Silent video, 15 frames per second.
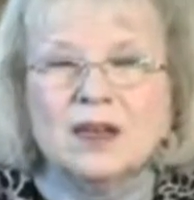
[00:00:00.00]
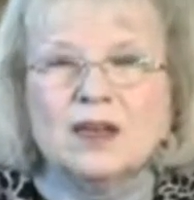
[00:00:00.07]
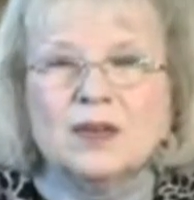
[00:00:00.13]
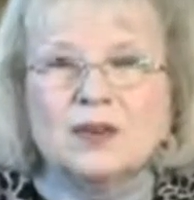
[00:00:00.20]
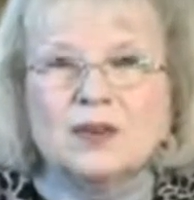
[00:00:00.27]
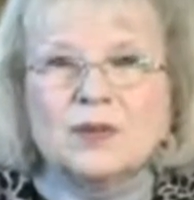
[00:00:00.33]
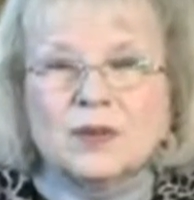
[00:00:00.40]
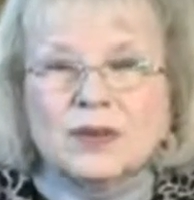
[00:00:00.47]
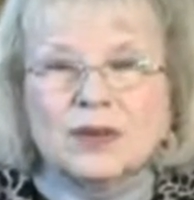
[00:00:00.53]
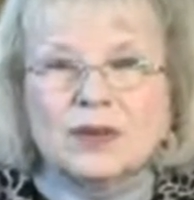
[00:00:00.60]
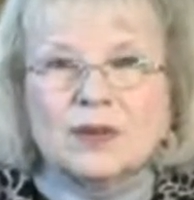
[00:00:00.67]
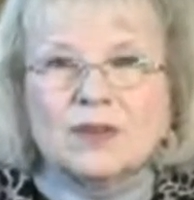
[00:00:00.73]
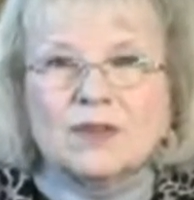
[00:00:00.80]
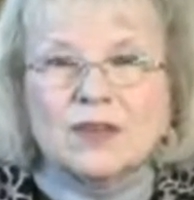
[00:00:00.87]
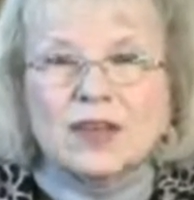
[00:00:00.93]
you'll be
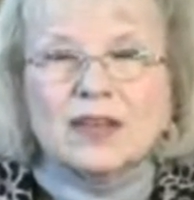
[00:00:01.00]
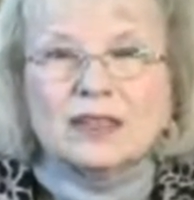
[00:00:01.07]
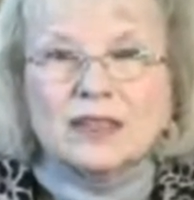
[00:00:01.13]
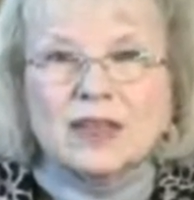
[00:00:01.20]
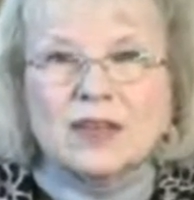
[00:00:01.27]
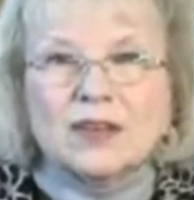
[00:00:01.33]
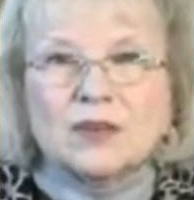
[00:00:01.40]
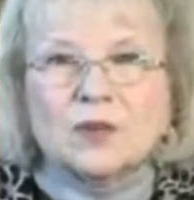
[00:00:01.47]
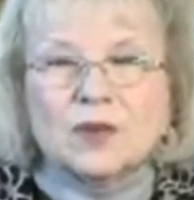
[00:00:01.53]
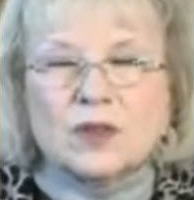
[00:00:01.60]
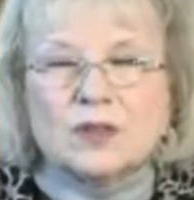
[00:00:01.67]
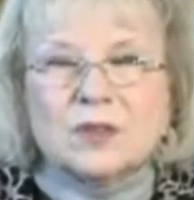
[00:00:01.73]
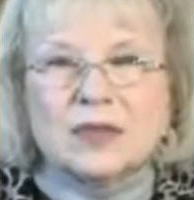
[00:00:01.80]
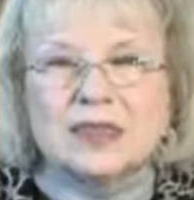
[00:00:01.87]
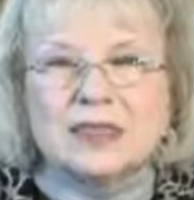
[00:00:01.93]
glorified together
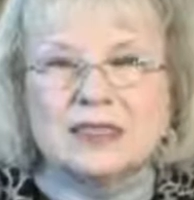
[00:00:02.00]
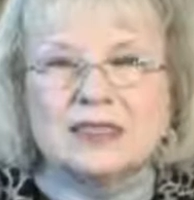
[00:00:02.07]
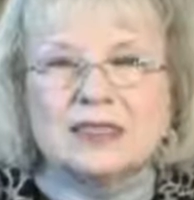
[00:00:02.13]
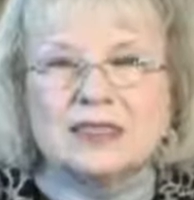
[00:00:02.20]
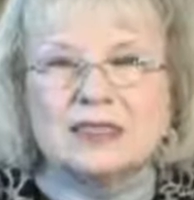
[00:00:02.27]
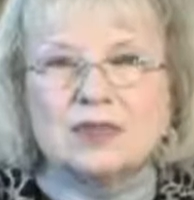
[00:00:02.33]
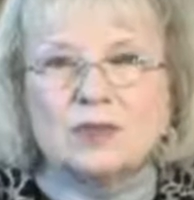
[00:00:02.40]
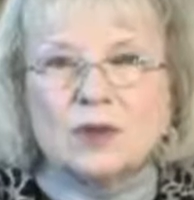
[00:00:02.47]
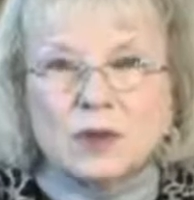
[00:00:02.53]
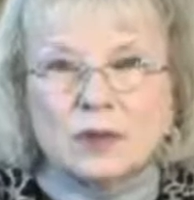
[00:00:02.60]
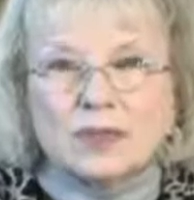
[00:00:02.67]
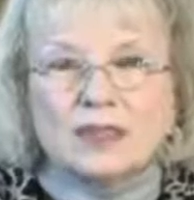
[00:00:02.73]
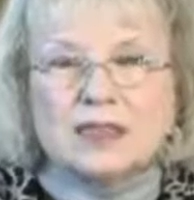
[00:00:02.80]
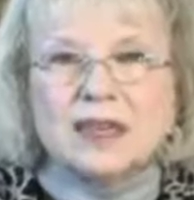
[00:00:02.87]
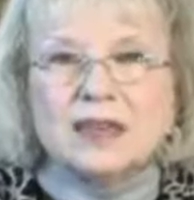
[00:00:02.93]
with me, He says in
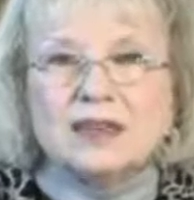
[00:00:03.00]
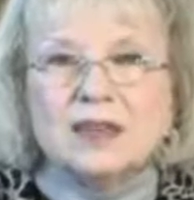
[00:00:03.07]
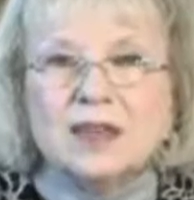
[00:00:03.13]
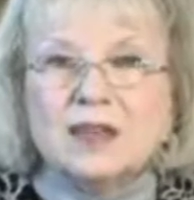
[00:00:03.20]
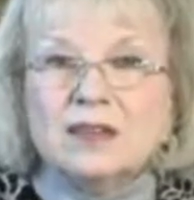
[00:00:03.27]
Romans 8.